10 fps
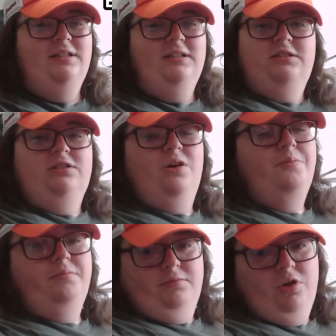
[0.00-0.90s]
So,
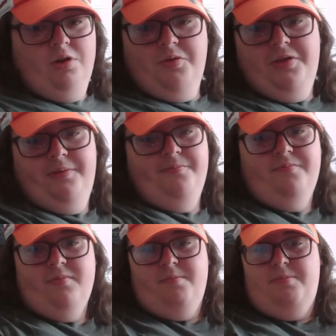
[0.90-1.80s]
rolling with it.
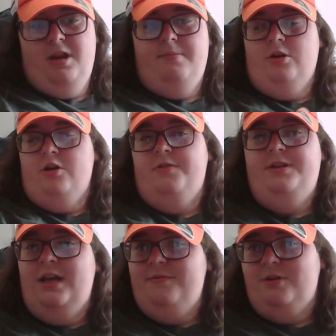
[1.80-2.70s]
Pittsburgh over
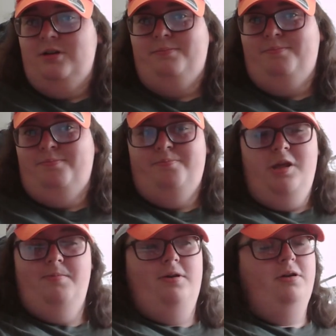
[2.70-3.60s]
Denver.
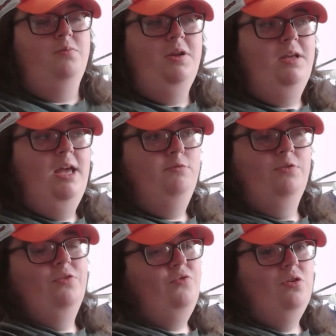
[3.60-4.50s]
Pittsburgh can win games with
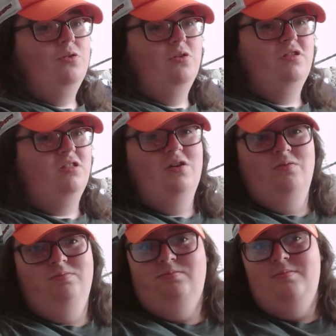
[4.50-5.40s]
only field goals,
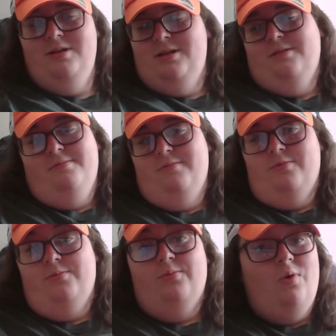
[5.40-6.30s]
so
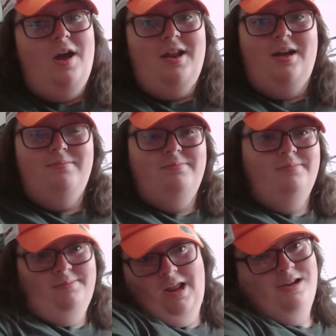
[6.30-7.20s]
why not?
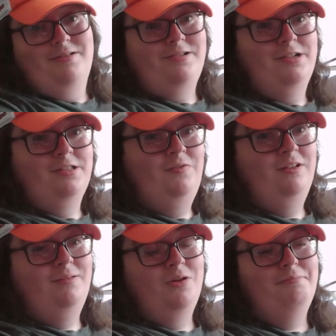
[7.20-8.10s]
I trust Justin
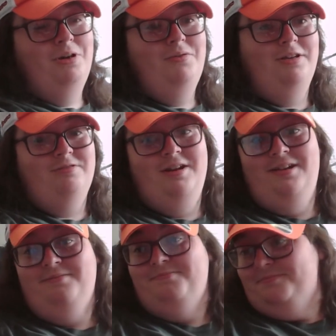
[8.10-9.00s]
Fields more than Bo Nix right now.